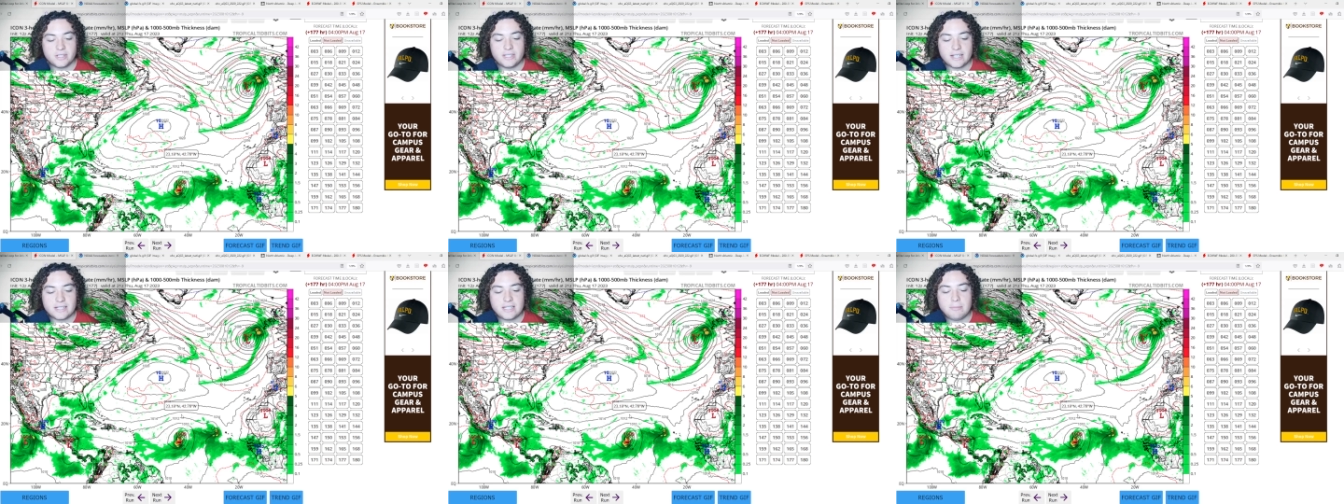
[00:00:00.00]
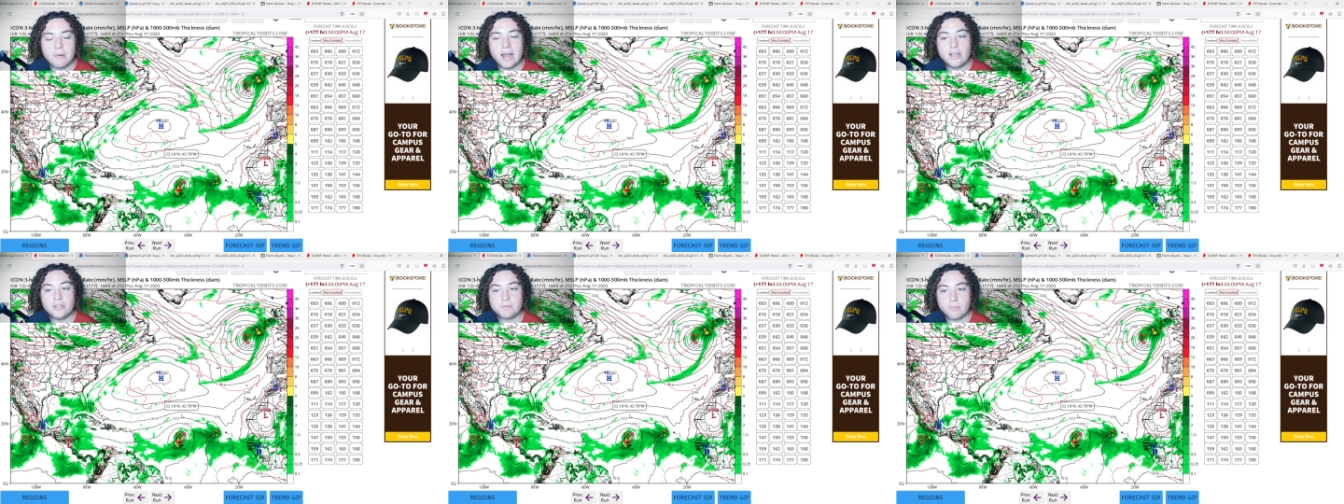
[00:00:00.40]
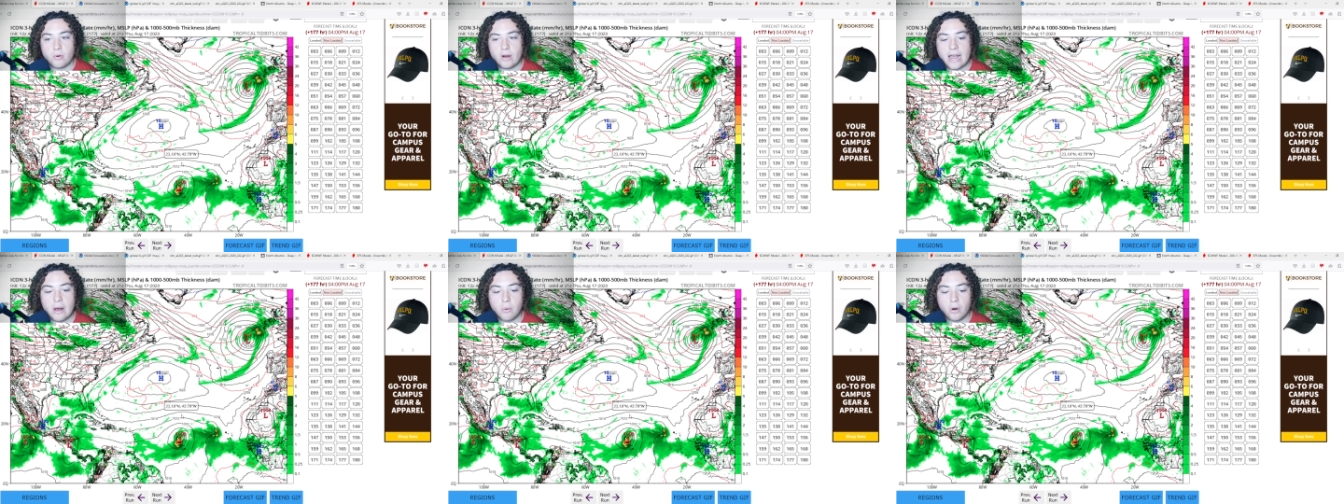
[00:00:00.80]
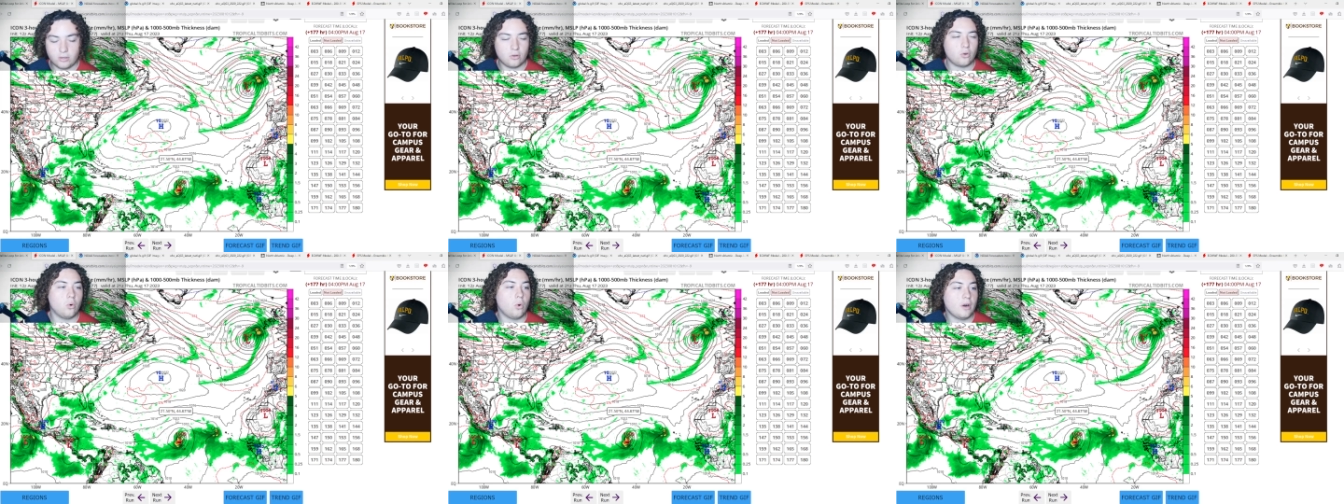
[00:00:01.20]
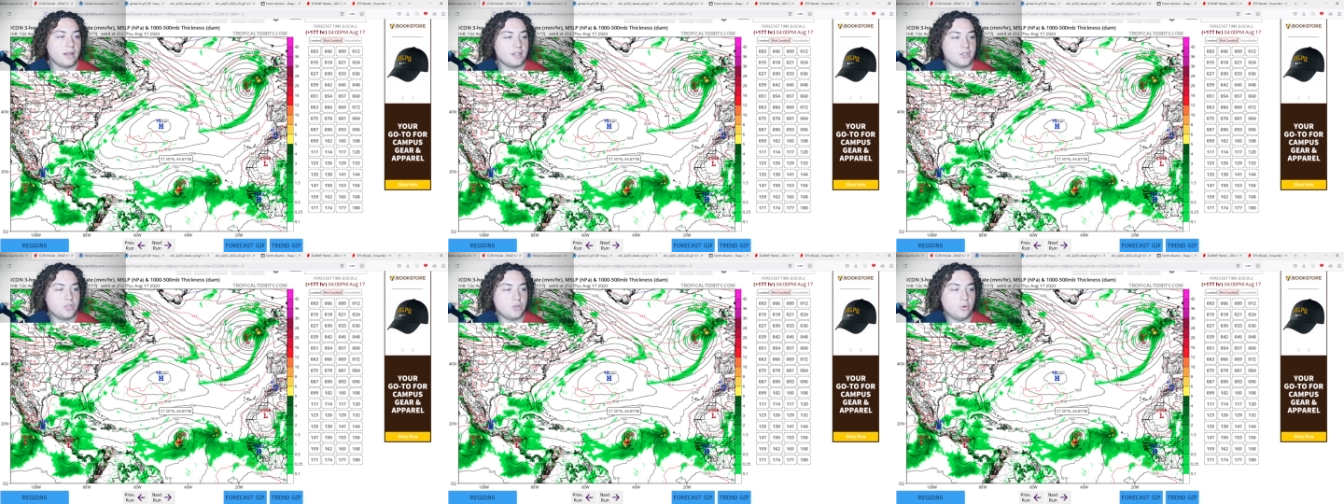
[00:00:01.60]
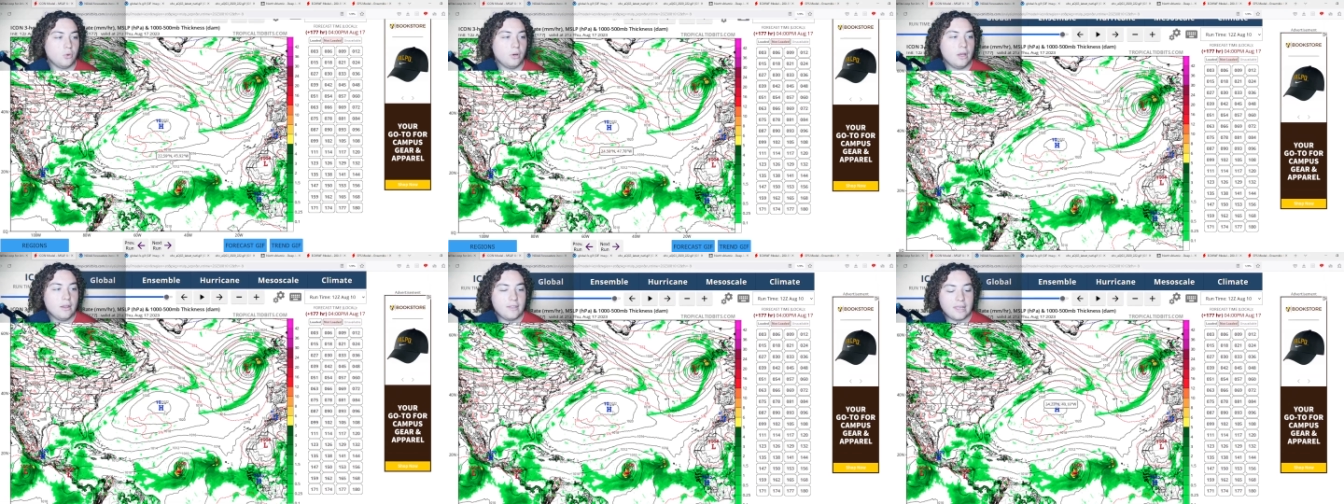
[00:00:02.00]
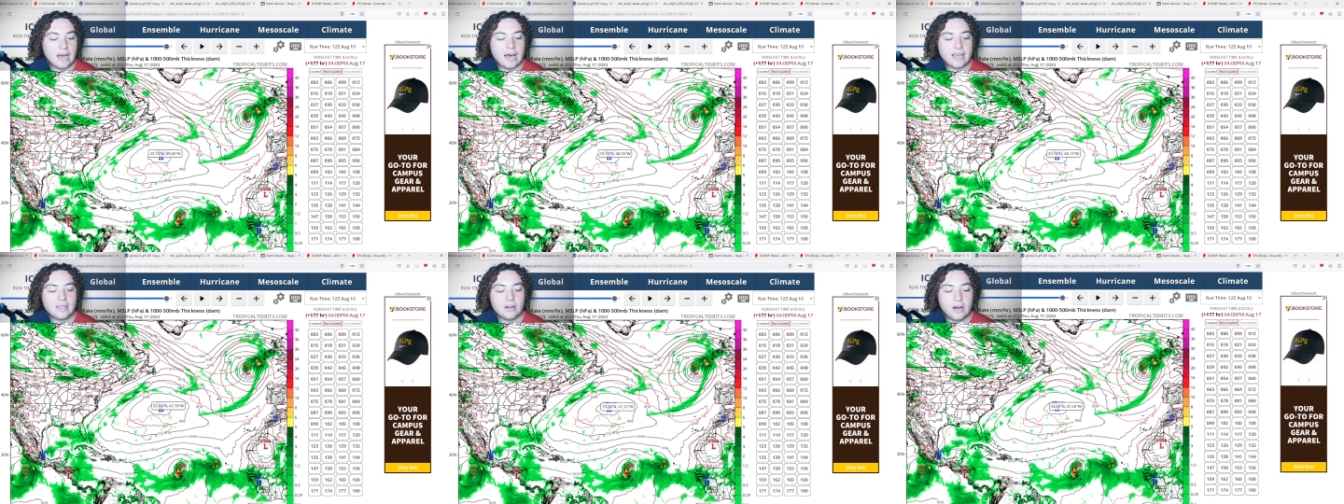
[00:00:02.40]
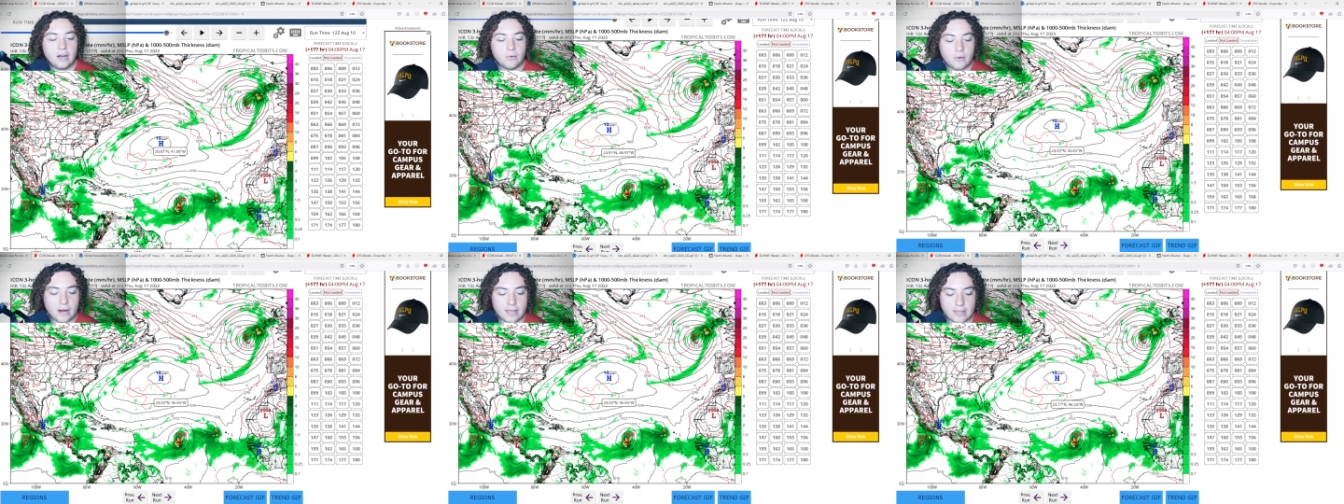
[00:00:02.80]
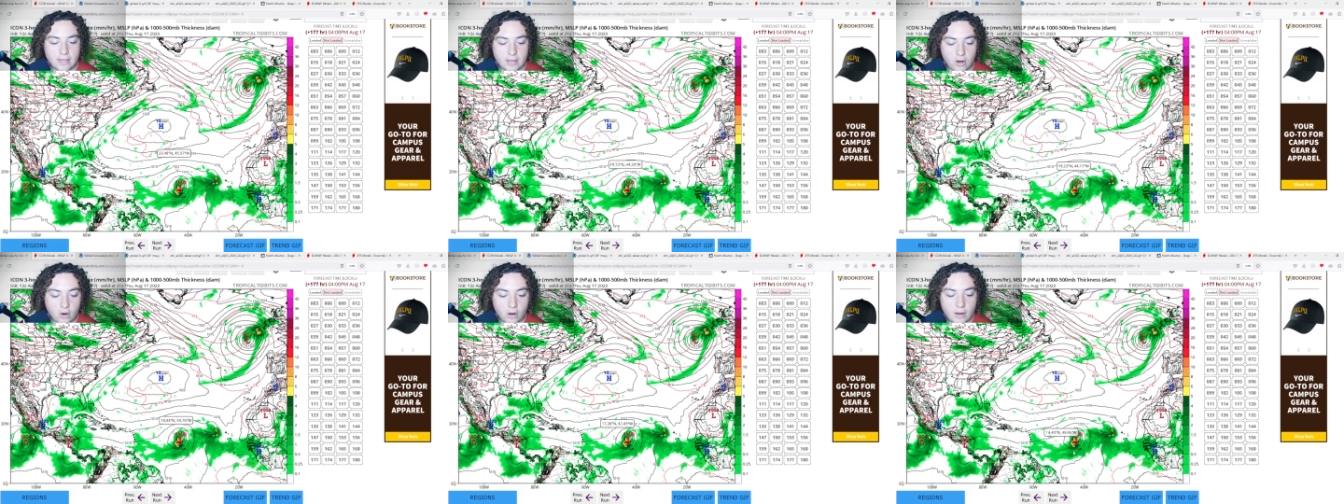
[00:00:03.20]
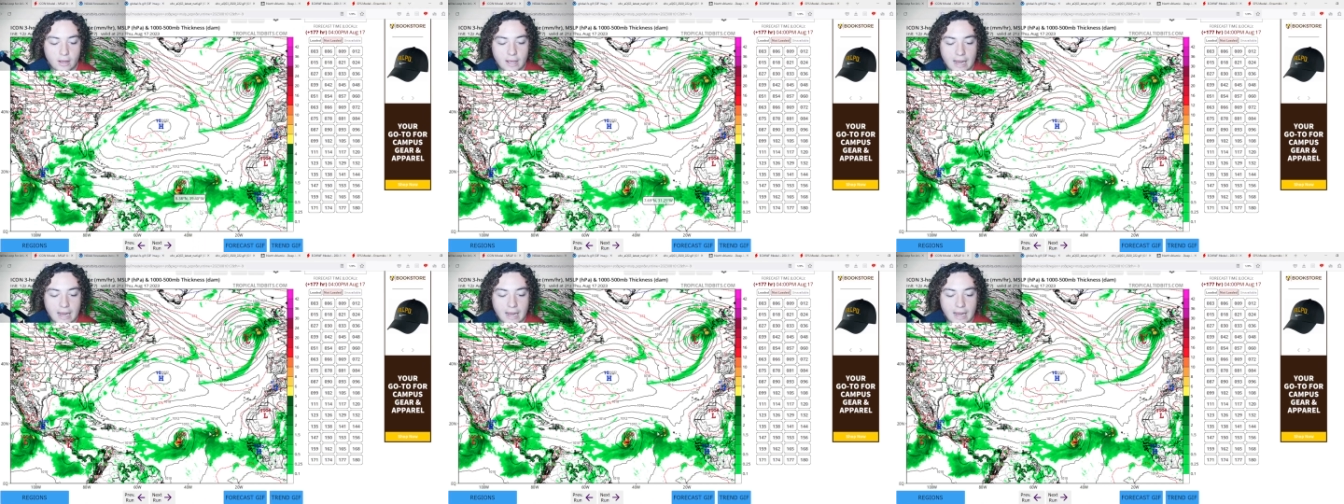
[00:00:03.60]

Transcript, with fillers: 60 miles per hour, according to the icon right here,